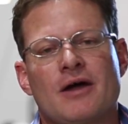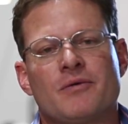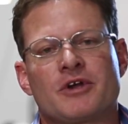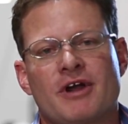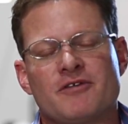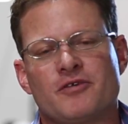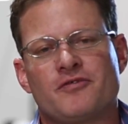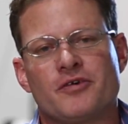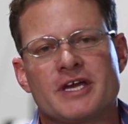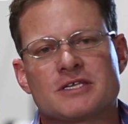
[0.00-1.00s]
We're grateful
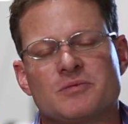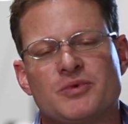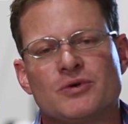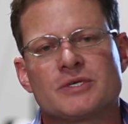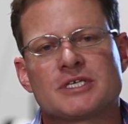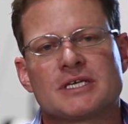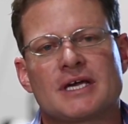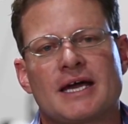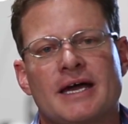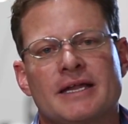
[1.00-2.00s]
for their support,
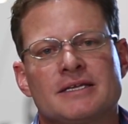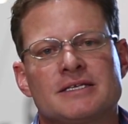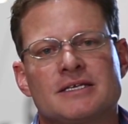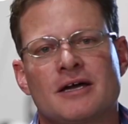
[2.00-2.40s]
and